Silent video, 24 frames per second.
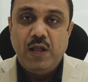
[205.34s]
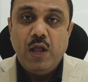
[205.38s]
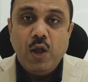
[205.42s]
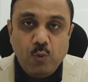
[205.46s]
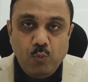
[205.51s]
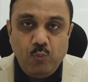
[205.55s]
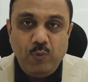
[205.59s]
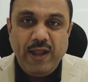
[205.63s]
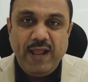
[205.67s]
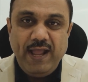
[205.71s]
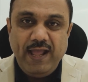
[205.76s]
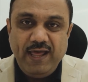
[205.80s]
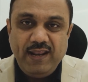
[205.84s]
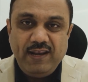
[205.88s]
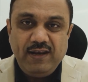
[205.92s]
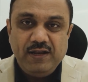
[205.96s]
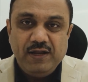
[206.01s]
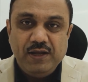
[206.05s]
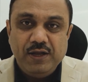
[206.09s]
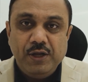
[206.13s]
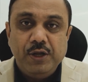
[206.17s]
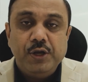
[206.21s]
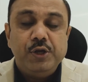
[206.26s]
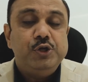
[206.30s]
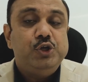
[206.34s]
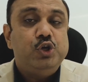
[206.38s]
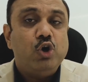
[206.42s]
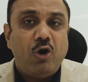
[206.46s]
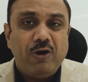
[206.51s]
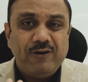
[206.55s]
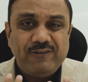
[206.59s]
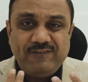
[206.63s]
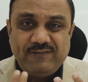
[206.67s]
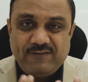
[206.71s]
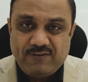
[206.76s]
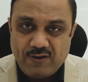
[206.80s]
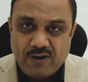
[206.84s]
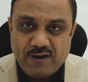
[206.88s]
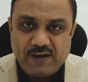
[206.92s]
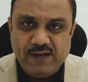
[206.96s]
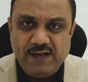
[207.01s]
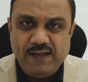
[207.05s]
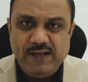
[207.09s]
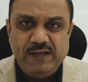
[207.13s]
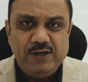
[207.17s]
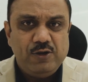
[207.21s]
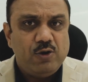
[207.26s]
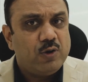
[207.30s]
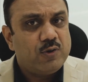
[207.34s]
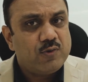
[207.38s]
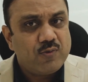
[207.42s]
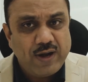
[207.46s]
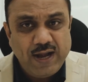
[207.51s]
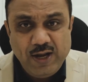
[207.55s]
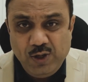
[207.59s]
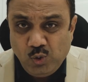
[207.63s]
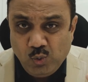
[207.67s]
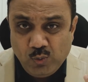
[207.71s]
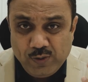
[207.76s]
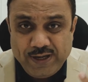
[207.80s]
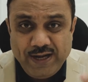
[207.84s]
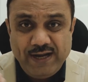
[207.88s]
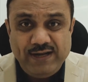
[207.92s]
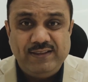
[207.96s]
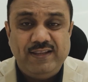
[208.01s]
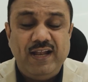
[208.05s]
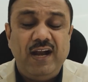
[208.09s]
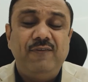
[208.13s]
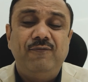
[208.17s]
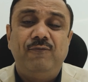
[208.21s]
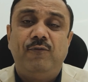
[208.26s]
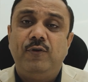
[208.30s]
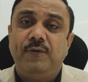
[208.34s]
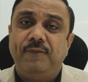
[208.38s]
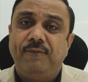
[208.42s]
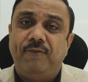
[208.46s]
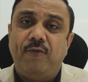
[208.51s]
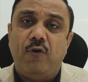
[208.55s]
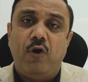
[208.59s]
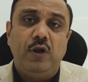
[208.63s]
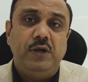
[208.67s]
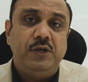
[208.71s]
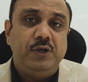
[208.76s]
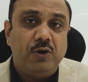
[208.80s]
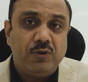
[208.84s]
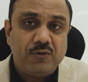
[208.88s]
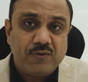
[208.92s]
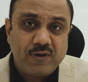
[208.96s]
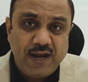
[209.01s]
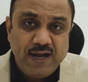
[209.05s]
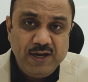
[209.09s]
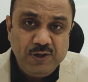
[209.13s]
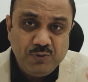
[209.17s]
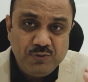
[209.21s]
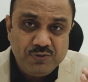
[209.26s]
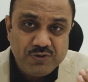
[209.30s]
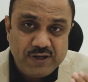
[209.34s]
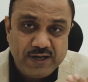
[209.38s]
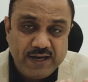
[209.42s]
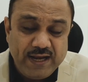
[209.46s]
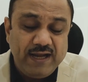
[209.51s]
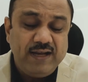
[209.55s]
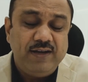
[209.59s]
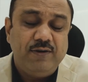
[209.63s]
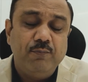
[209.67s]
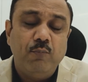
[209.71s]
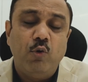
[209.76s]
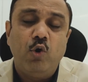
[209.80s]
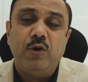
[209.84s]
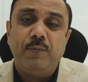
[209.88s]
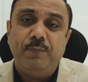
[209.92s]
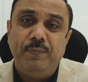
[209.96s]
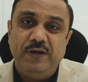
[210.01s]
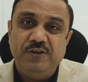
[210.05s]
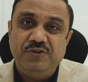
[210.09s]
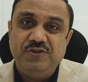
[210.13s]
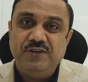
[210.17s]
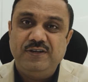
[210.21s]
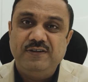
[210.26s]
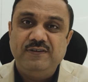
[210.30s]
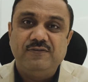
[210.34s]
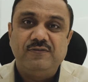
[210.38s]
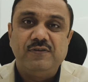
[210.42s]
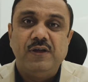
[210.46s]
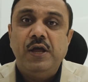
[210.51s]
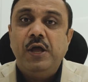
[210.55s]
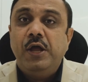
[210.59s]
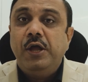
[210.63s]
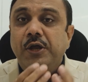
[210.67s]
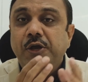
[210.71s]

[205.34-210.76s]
where you're struggling, you're trying to get that footfall, you're trying to get more patients,